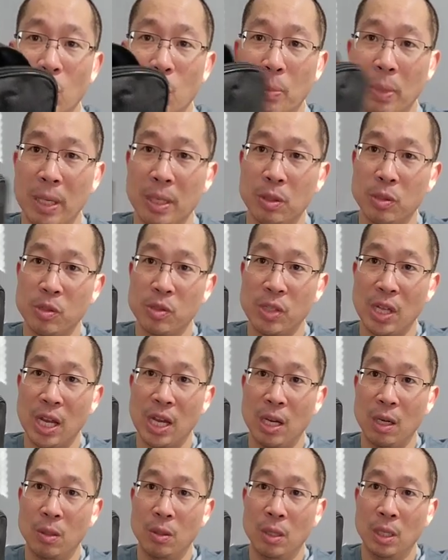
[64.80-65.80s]
pail
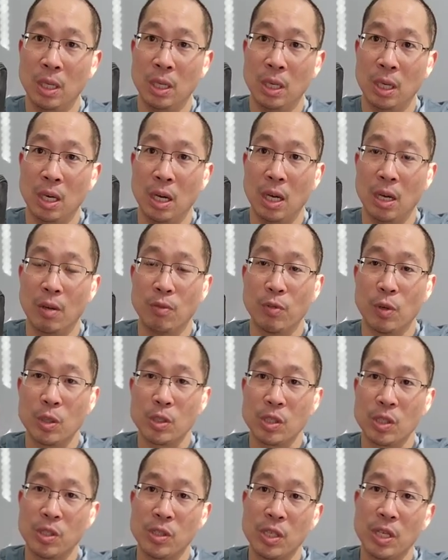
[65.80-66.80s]
style,
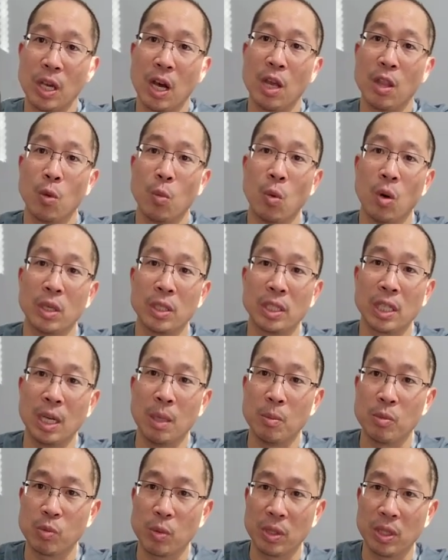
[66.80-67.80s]
versus the other one
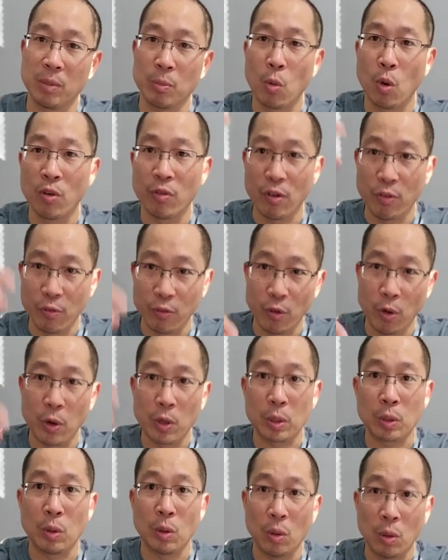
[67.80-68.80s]
comes with more of a
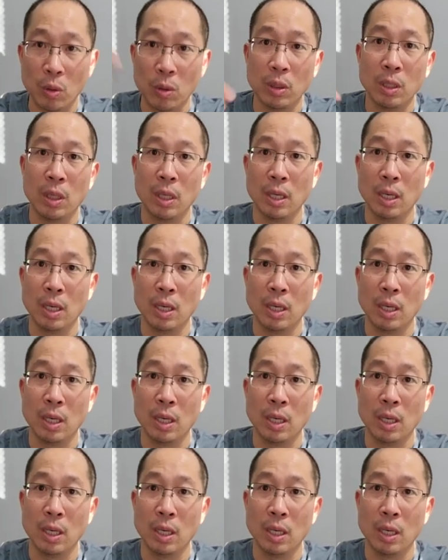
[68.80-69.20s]
vertical